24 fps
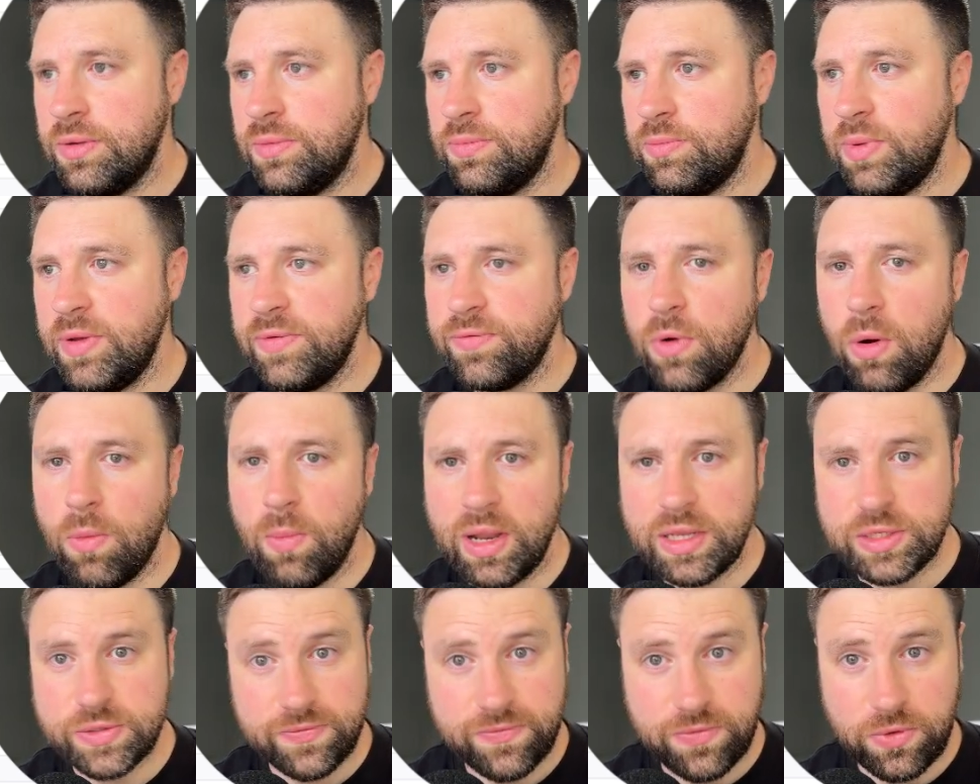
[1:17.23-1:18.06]
We've got
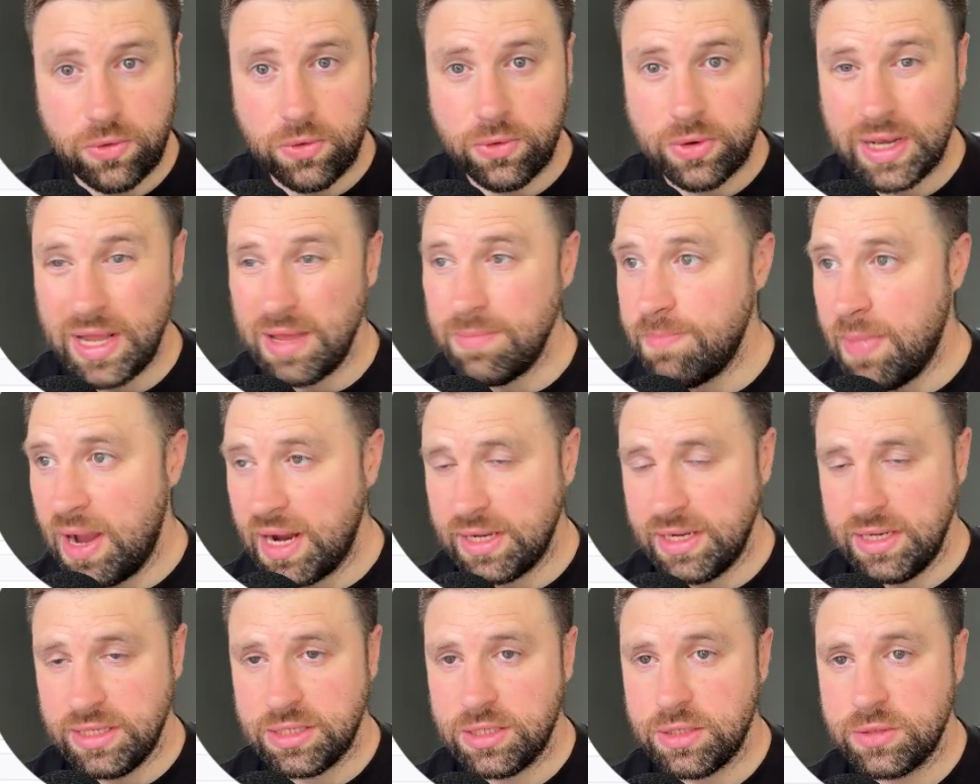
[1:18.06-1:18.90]
ones for lead
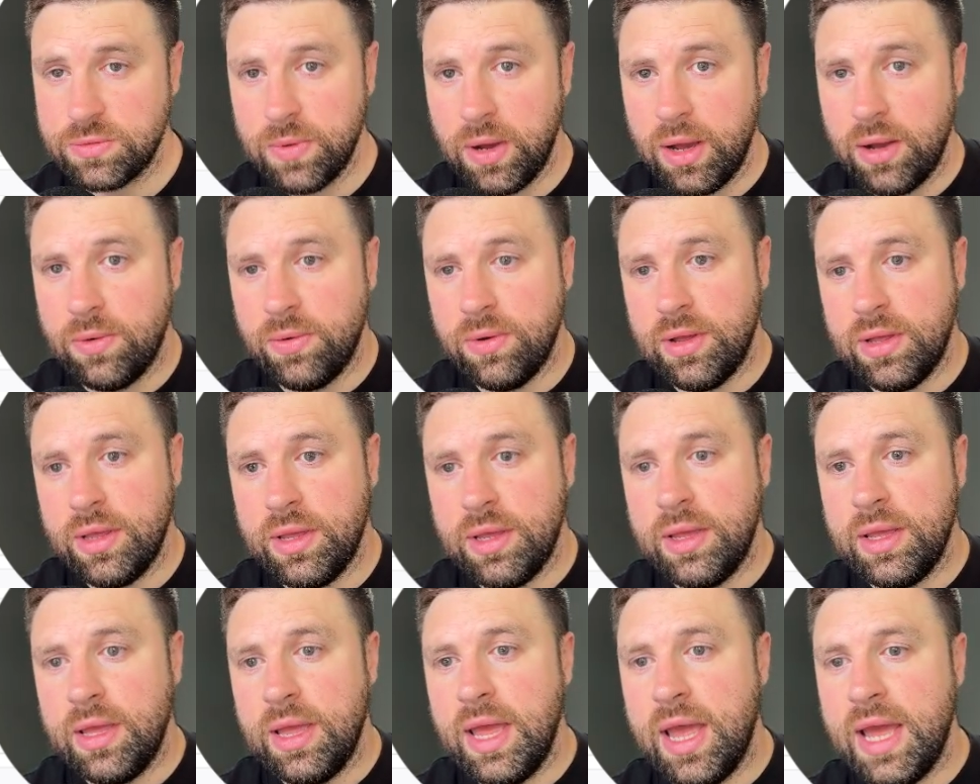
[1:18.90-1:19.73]
magnets as well.
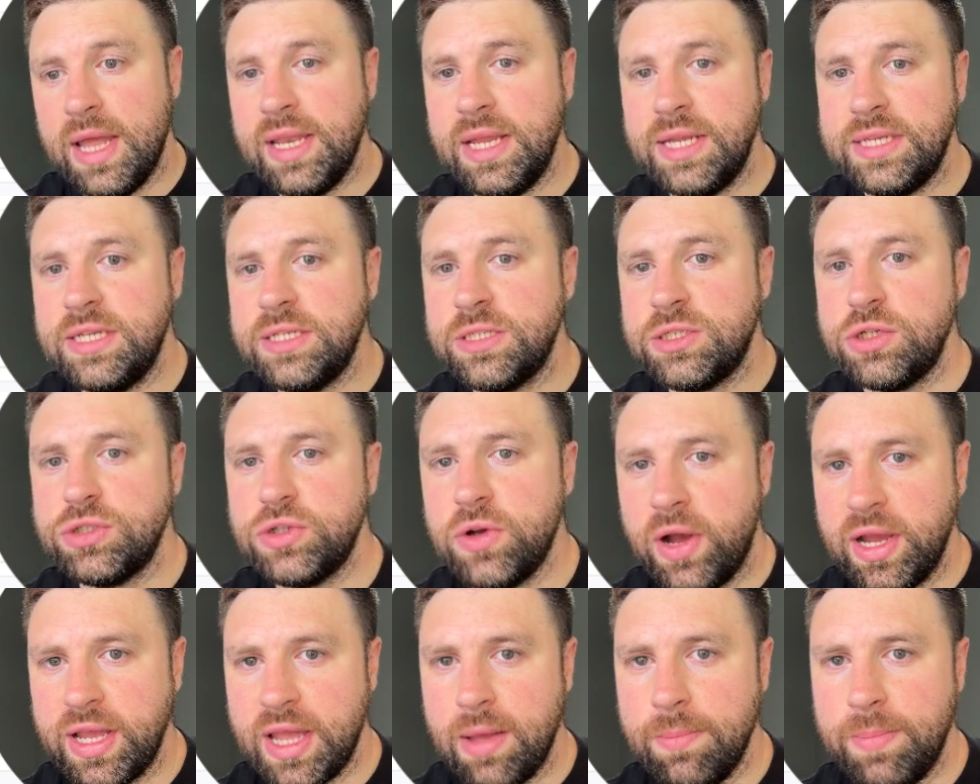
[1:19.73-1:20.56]
And this is to try
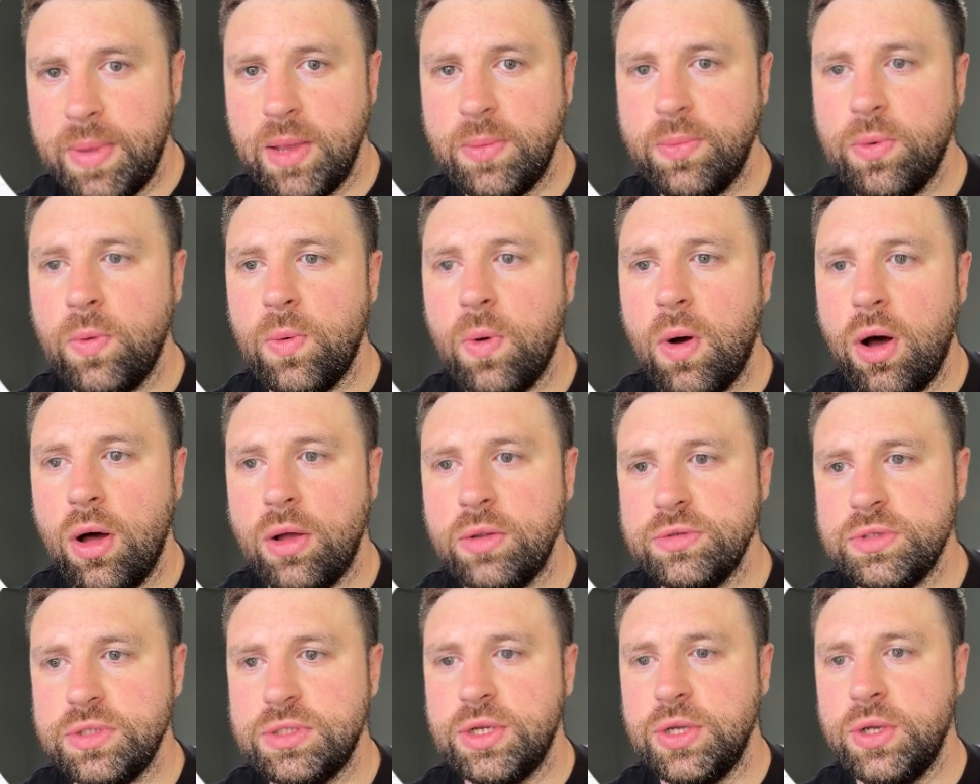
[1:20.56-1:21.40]
and get people
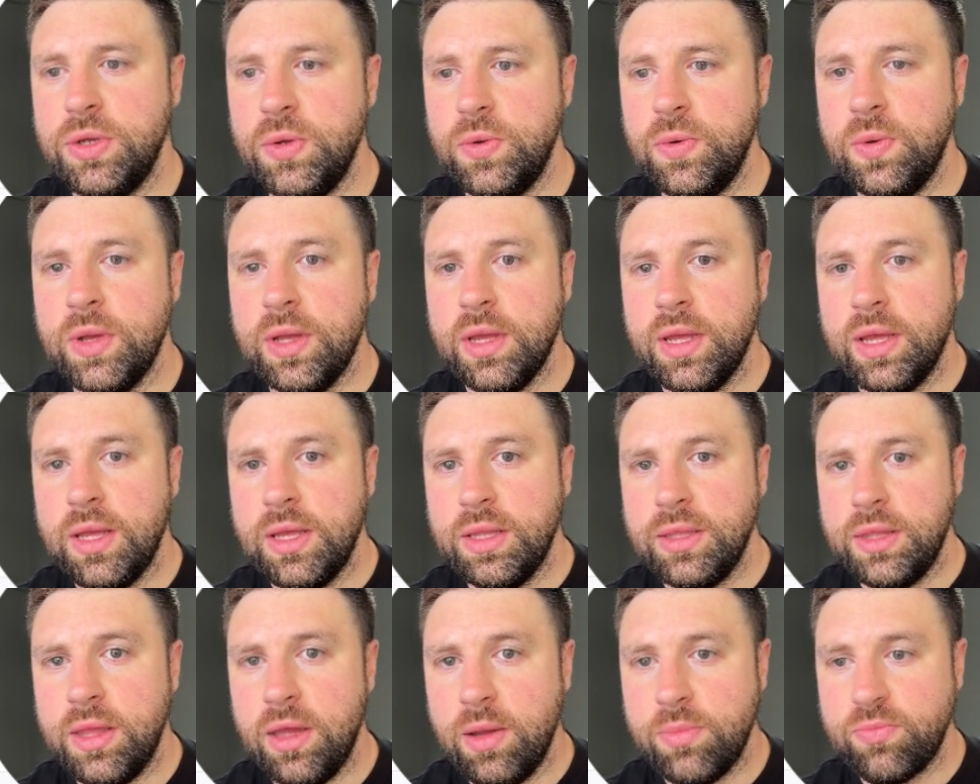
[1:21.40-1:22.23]
onto
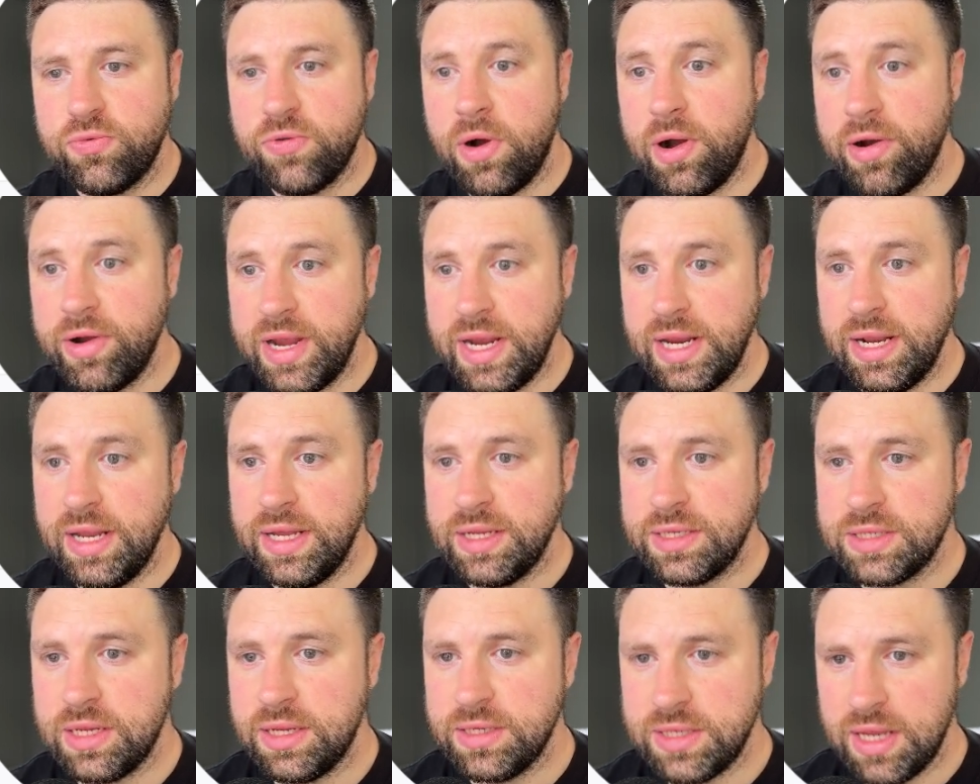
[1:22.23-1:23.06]
the priority
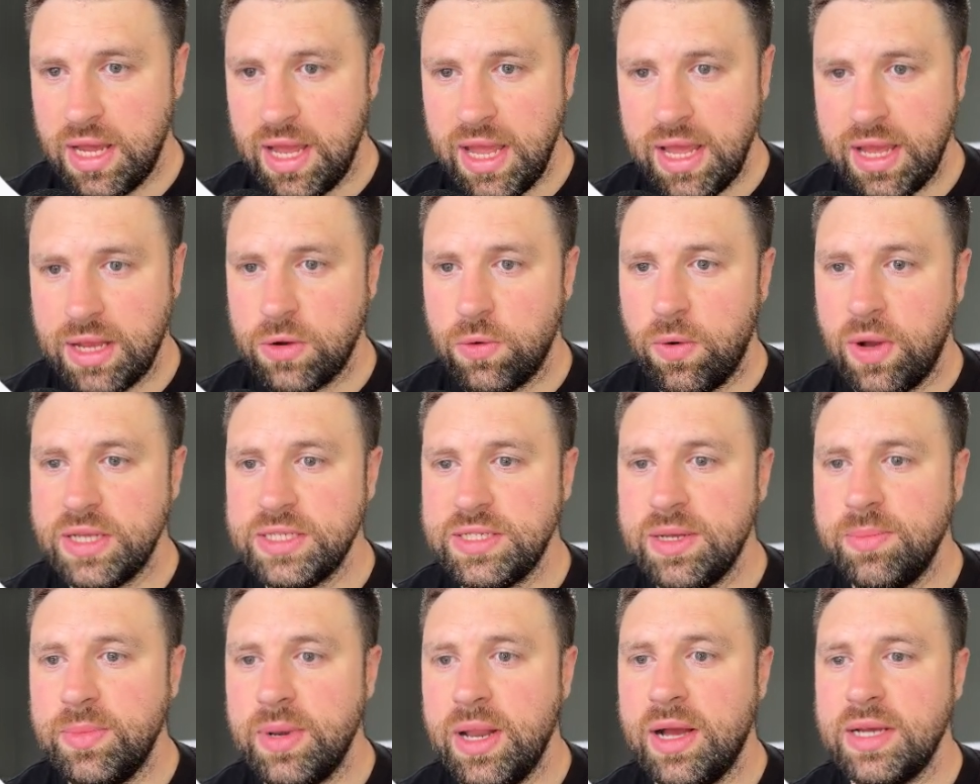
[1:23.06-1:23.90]
list. So here, quite
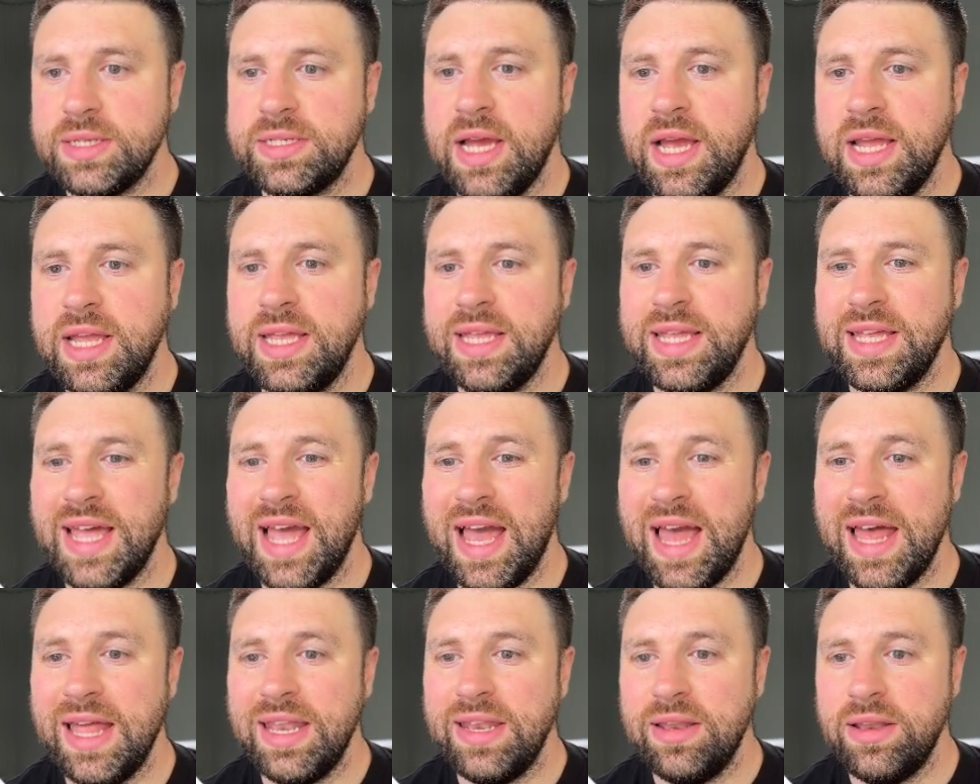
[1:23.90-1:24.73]
simply, I say,
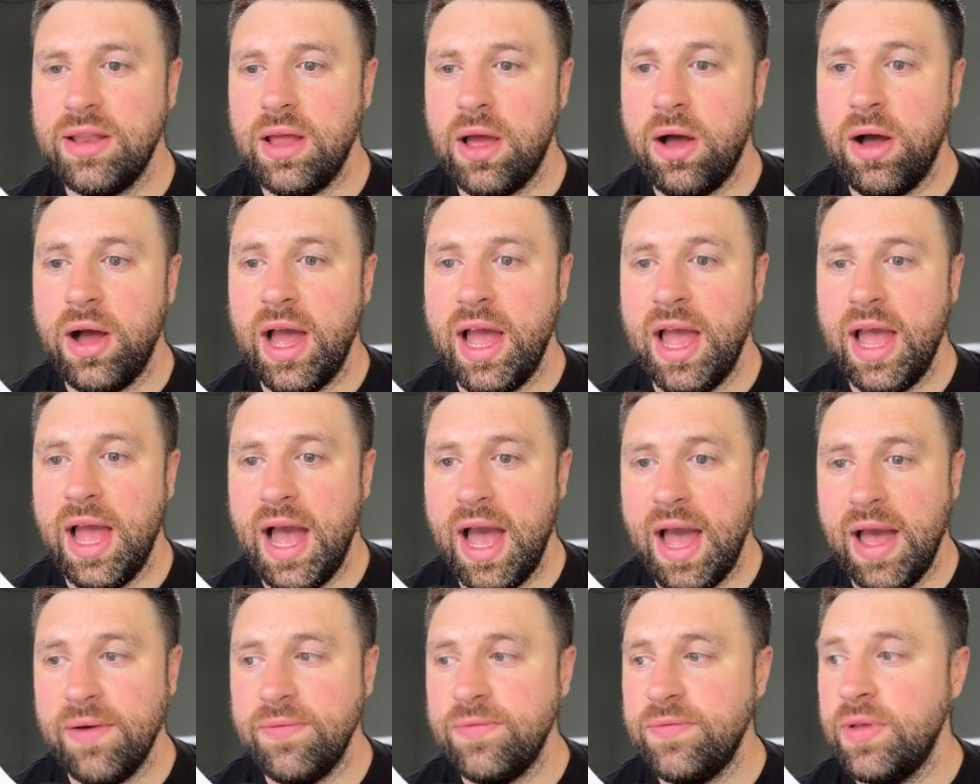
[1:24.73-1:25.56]
can I
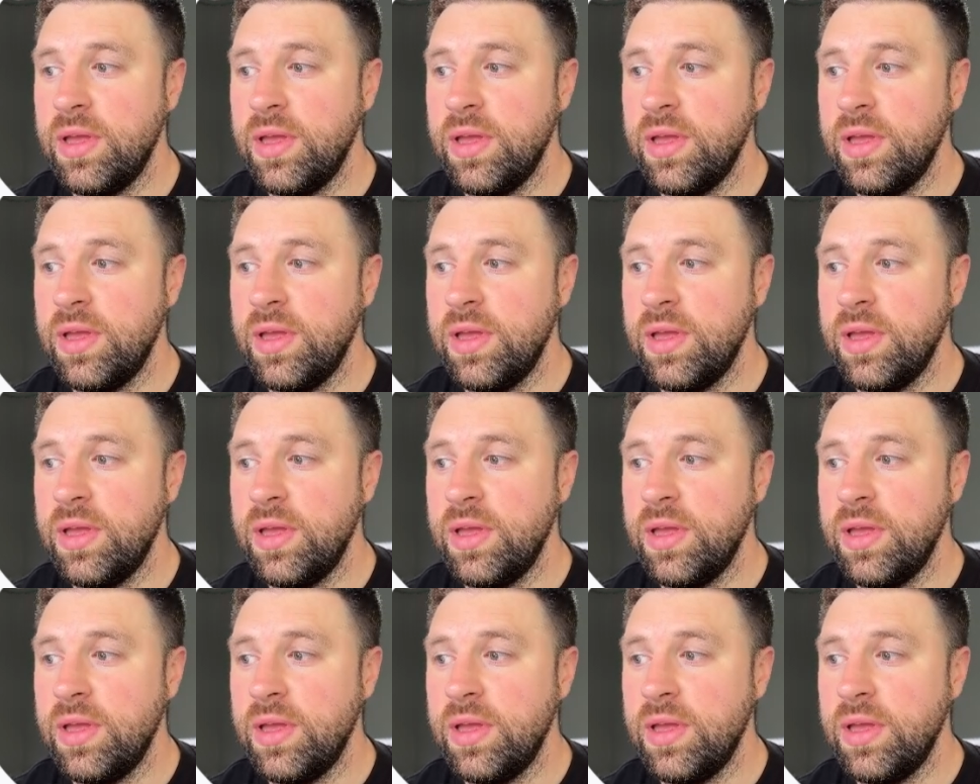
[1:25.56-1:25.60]
have